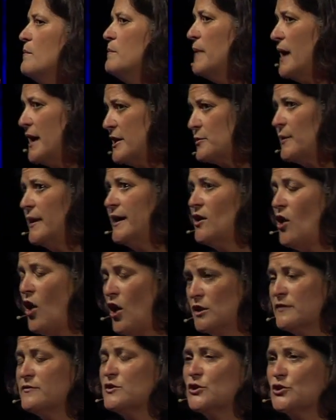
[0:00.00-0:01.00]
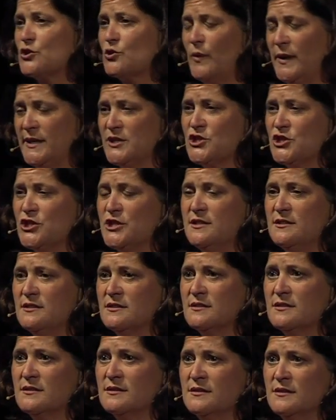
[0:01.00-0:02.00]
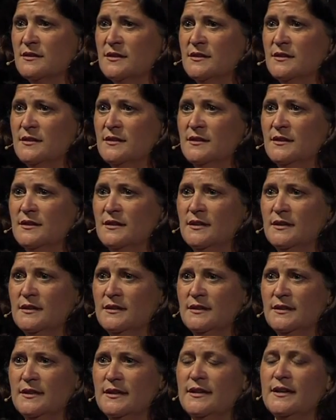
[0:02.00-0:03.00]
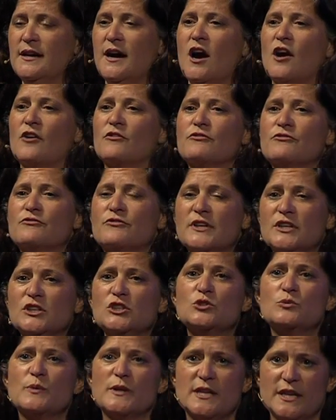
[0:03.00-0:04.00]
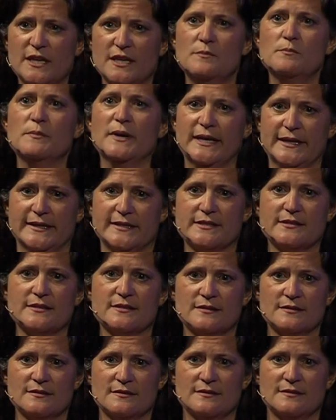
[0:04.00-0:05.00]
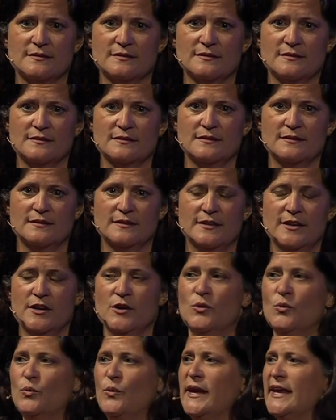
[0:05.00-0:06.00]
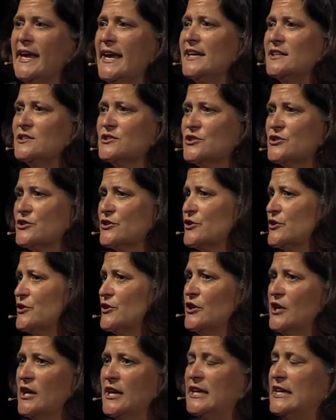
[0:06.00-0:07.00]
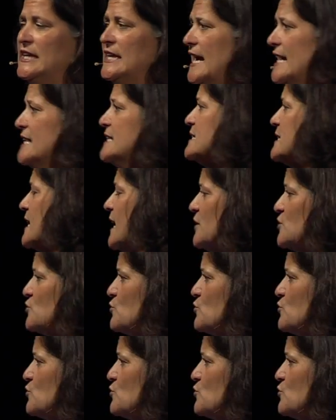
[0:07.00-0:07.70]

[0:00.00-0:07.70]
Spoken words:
By the way, all of those questions are filled with hidden bias. We answer, yes, I